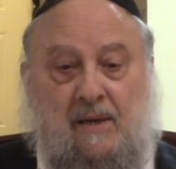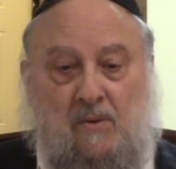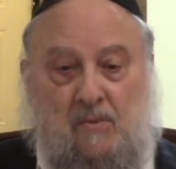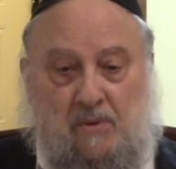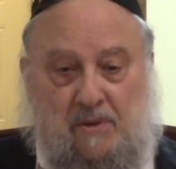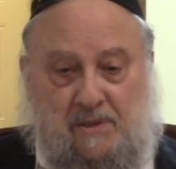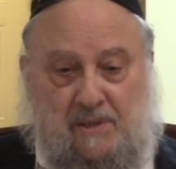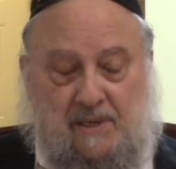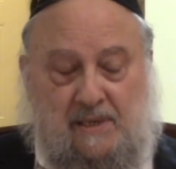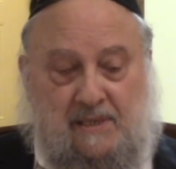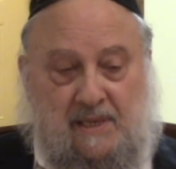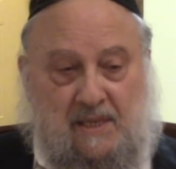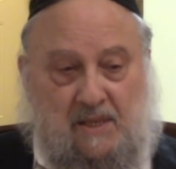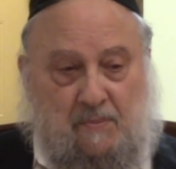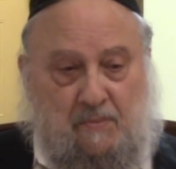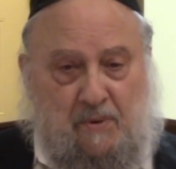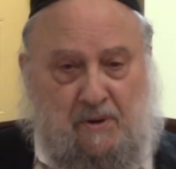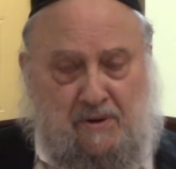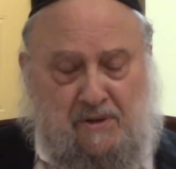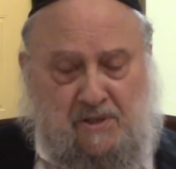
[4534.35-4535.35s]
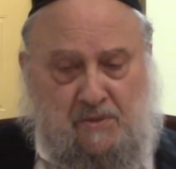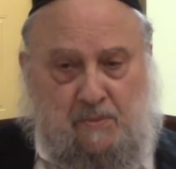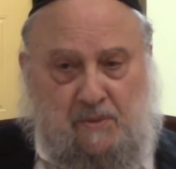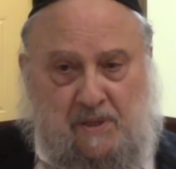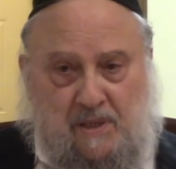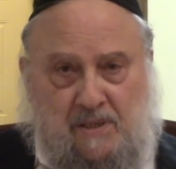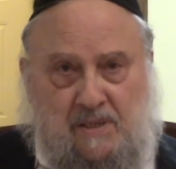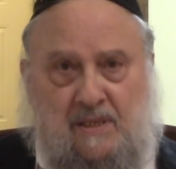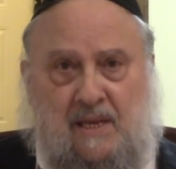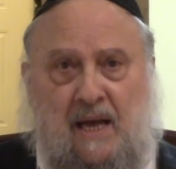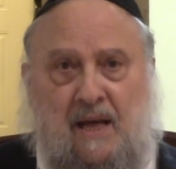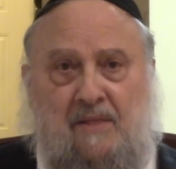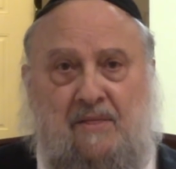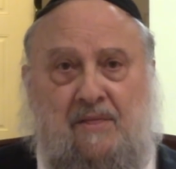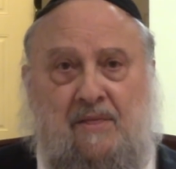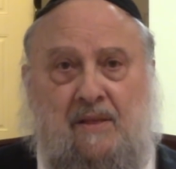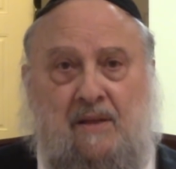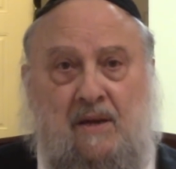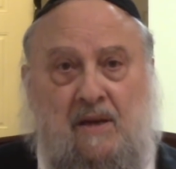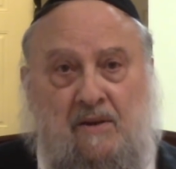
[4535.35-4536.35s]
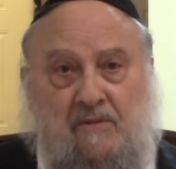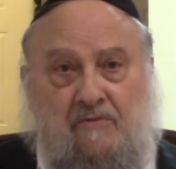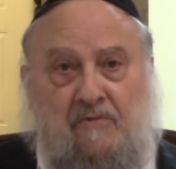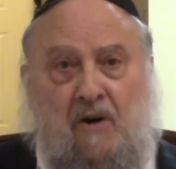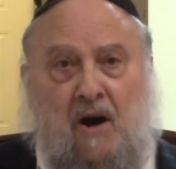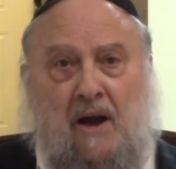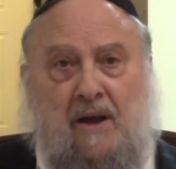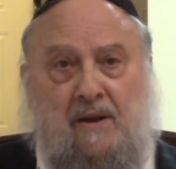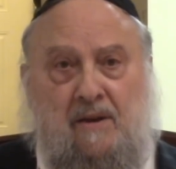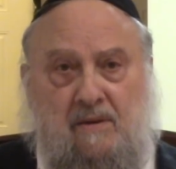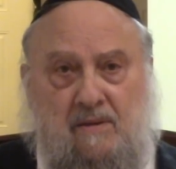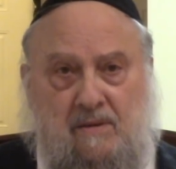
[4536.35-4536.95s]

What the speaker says: where it says that the punishment is death. Fine.